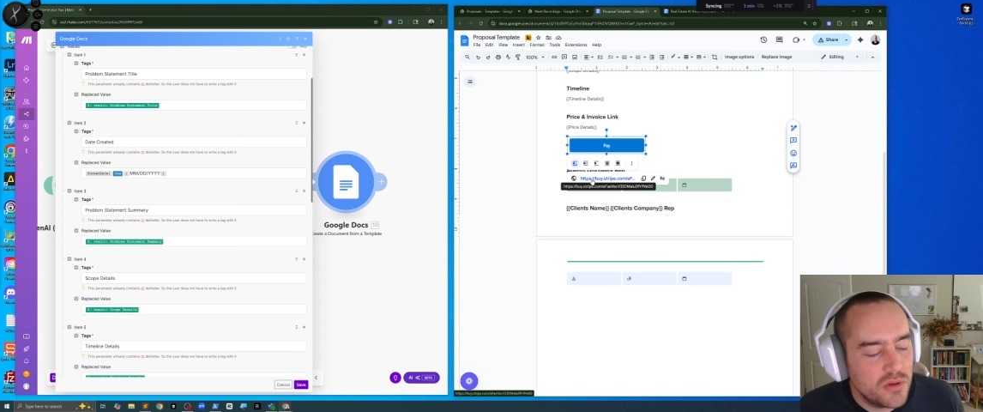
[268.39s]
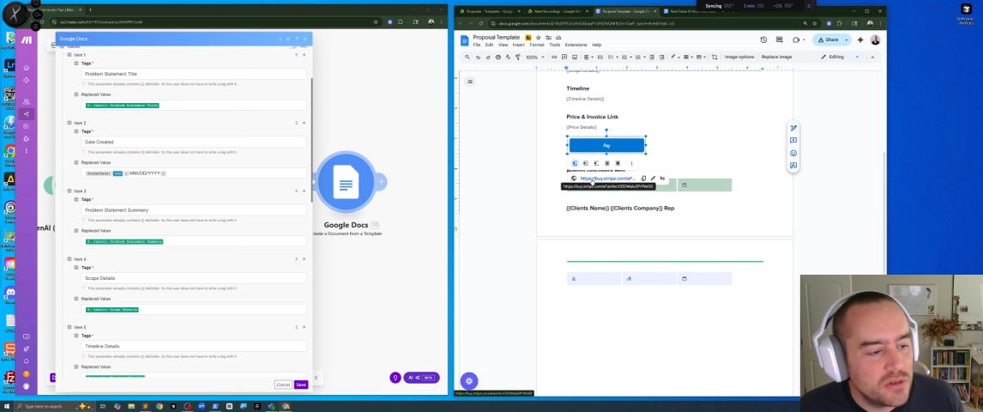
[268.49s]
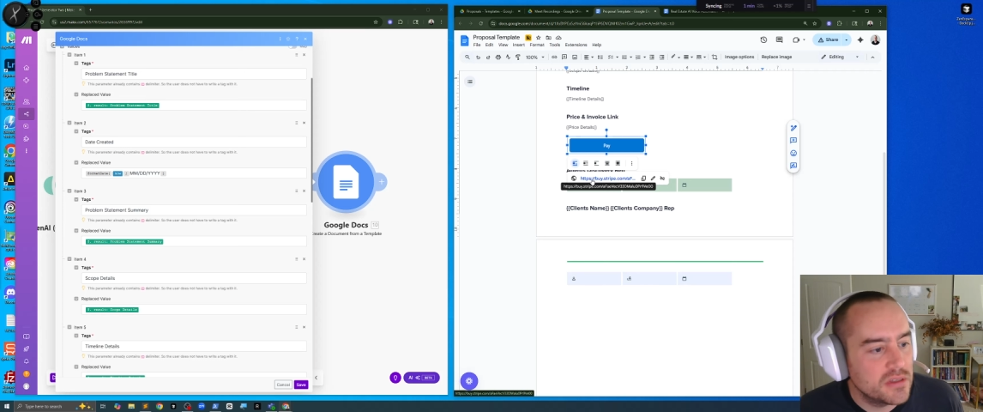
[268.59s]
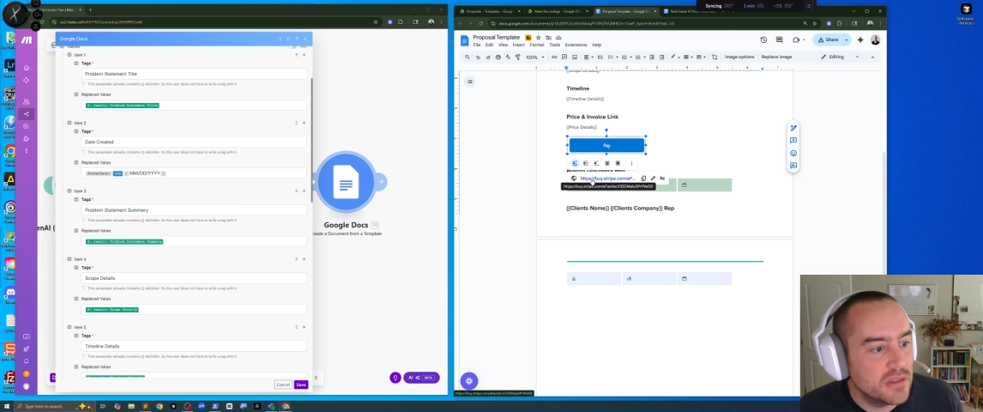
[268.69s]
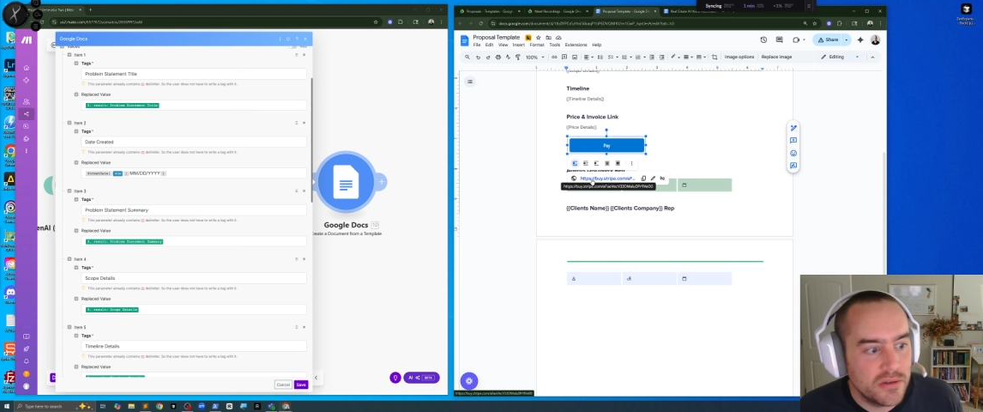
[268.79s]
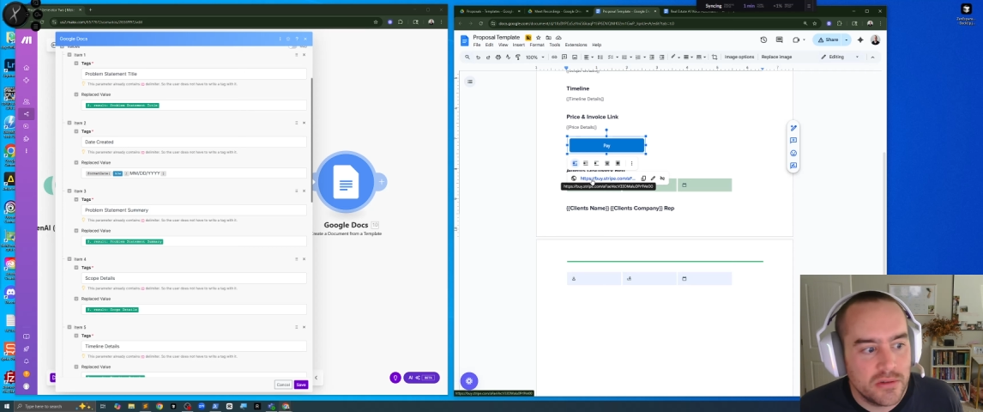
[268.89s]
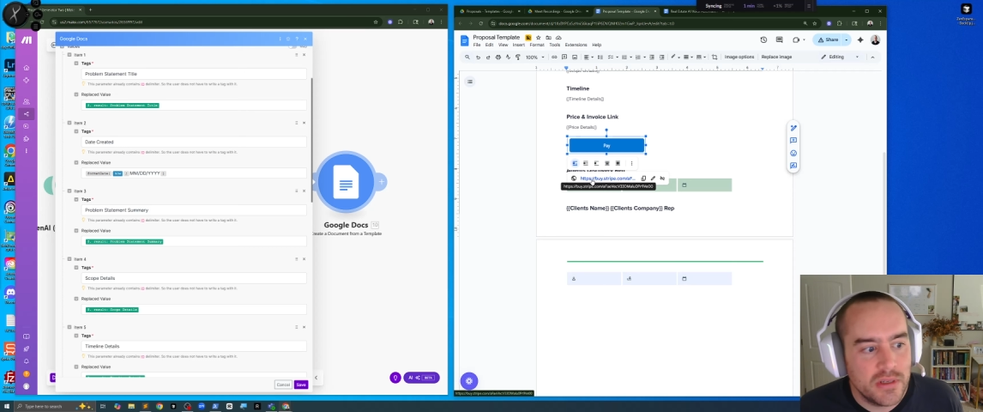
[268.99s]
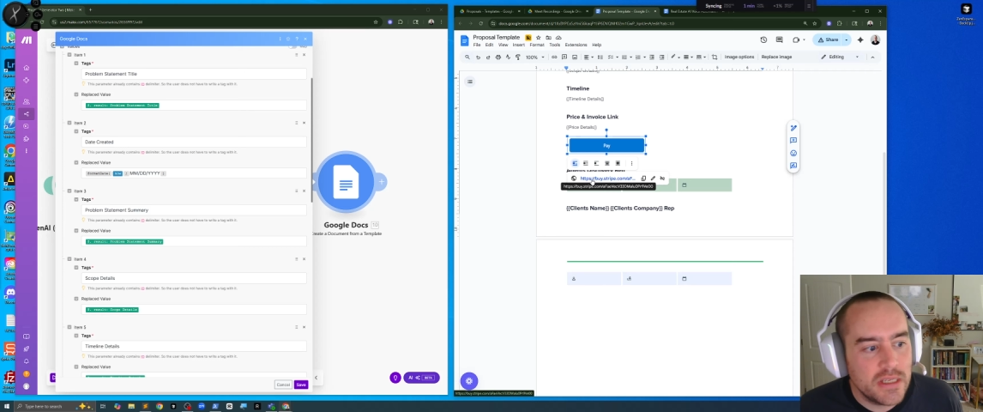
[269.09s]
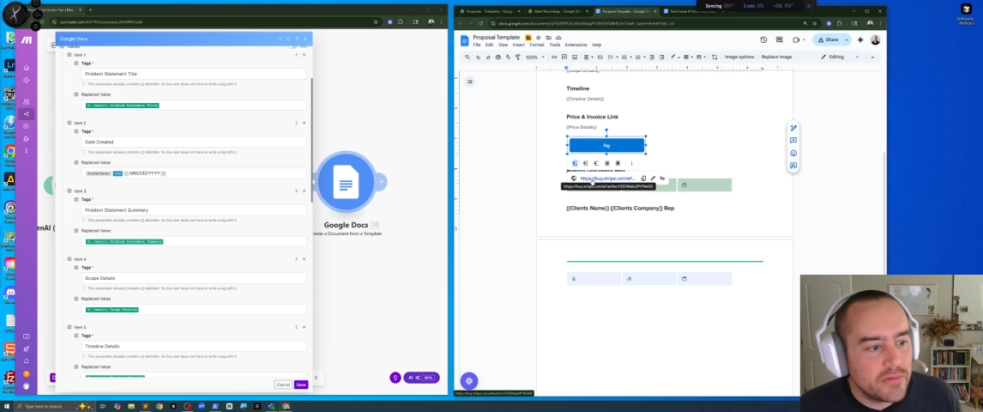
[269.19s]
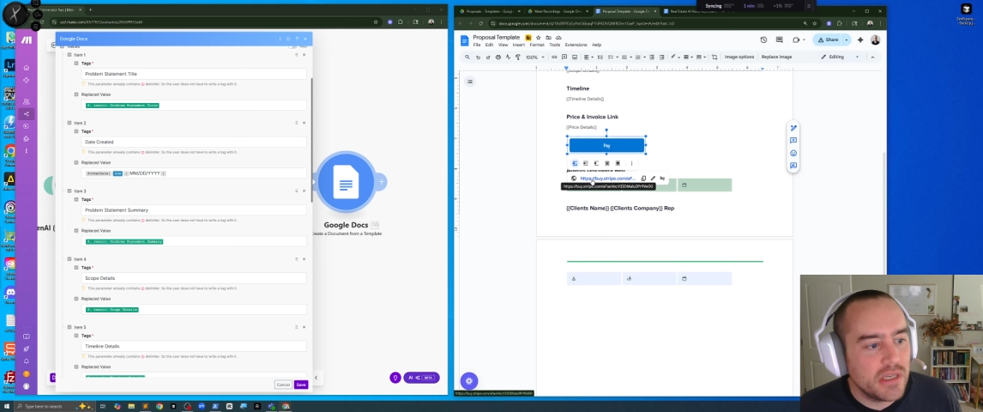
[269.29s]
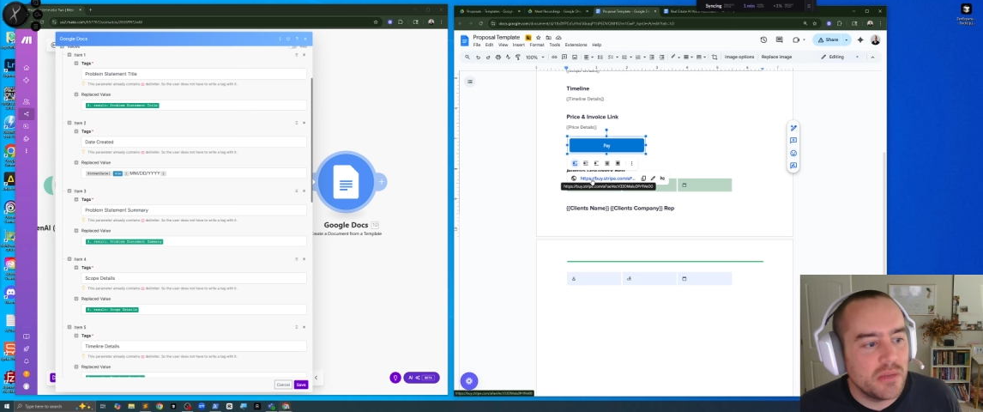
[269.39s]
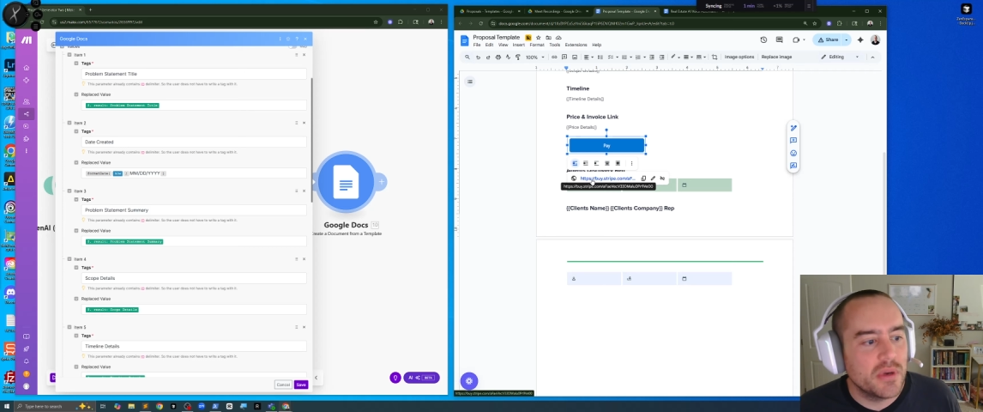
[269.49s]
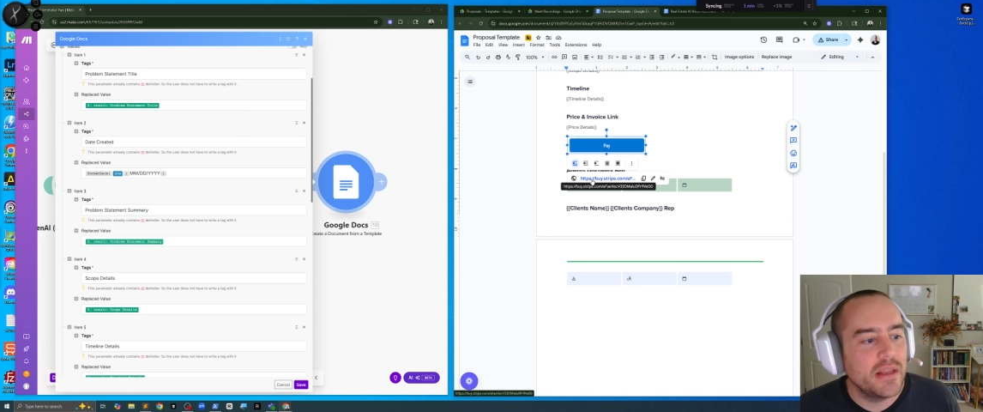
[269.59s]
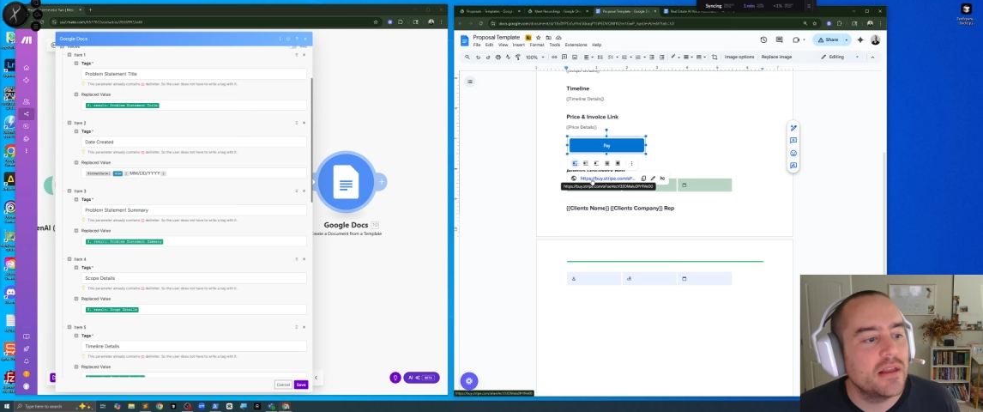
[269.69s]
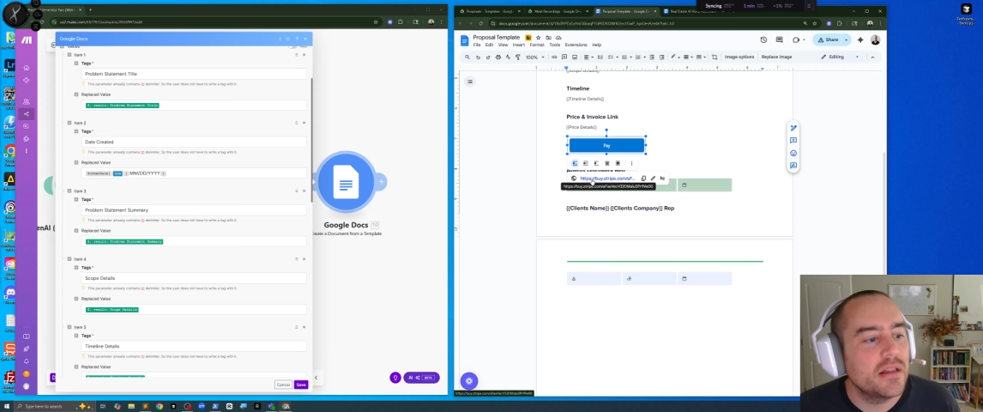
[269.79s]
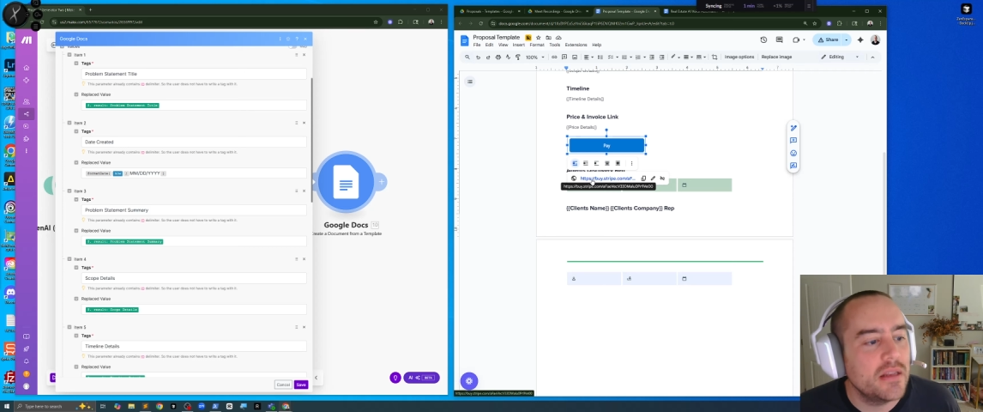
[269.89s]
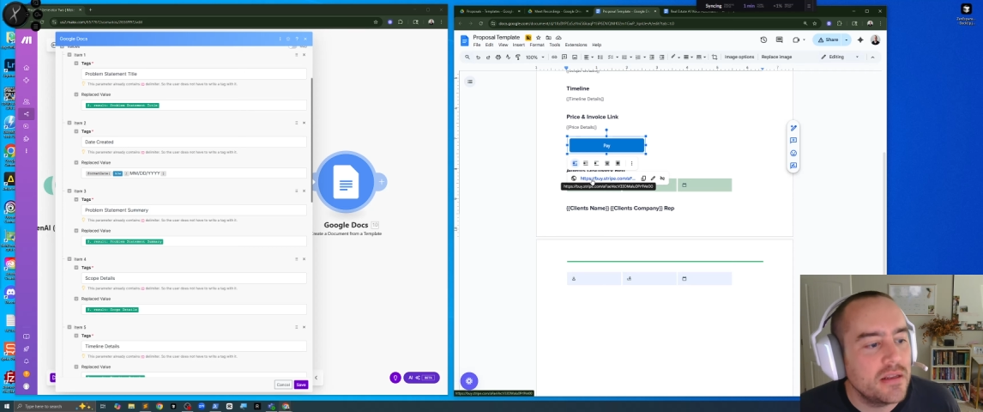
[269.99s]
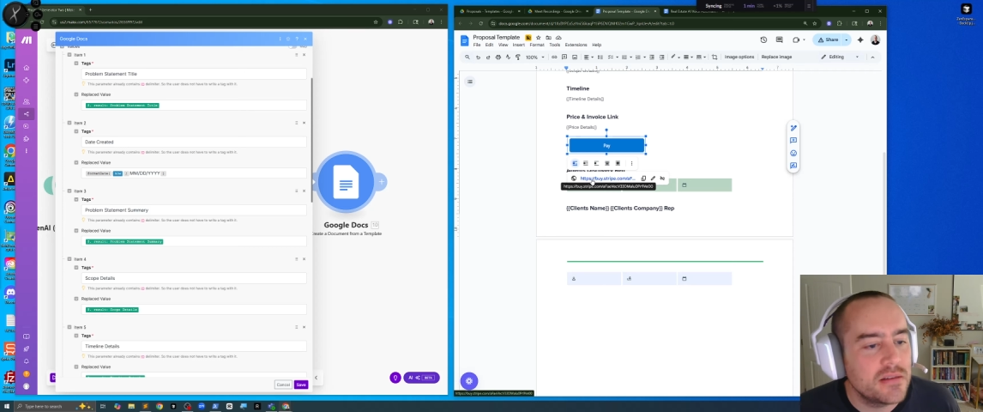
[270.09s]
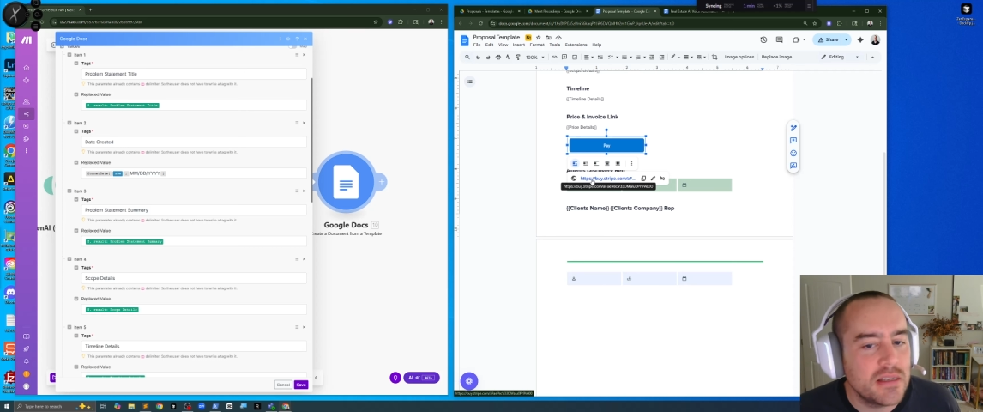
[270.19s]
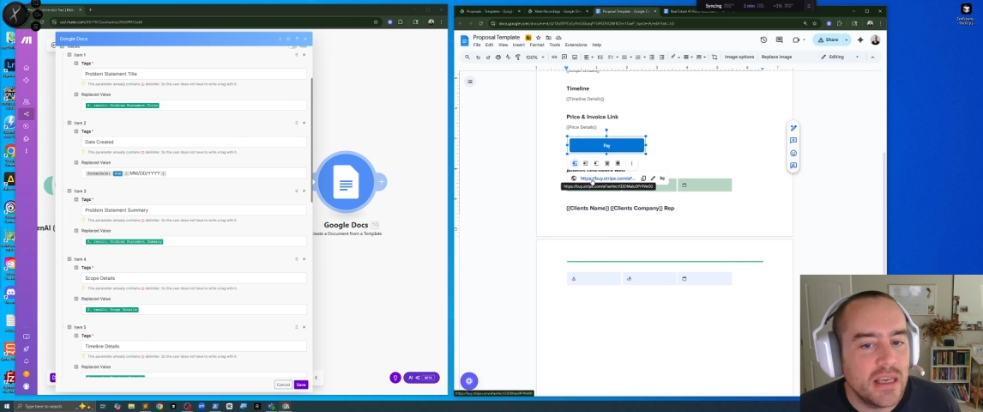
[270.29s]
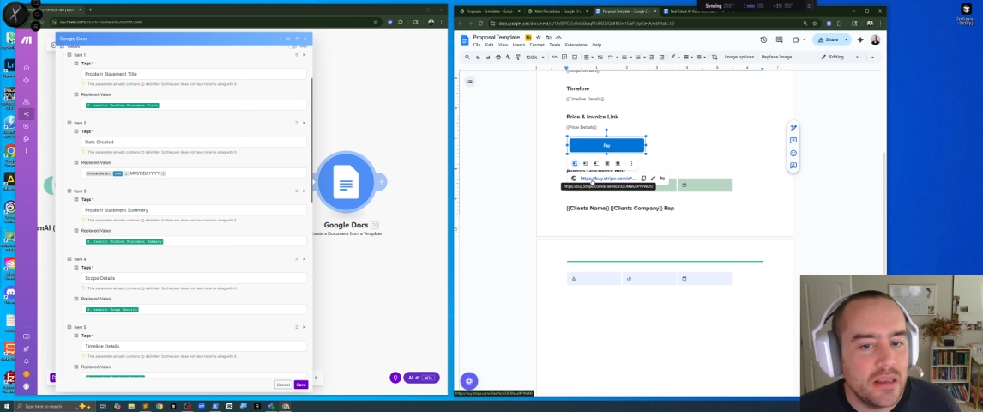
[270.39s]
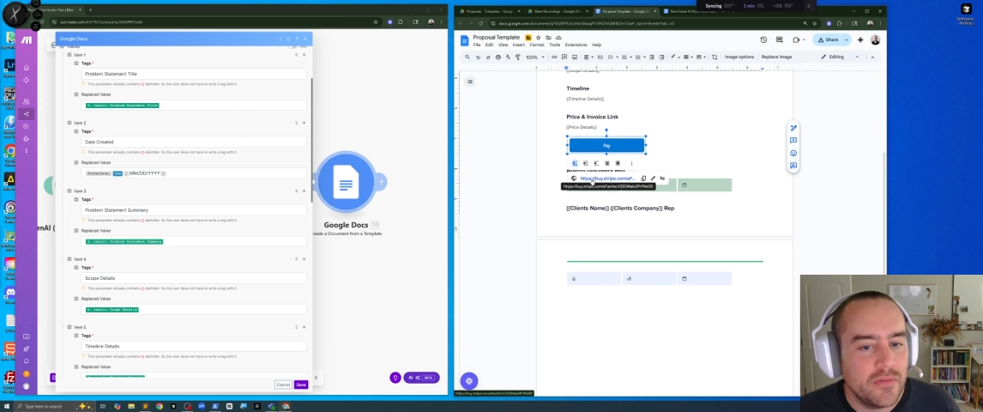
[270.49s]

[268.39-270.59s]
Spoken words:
You could just literally give anybody that link and say, hey,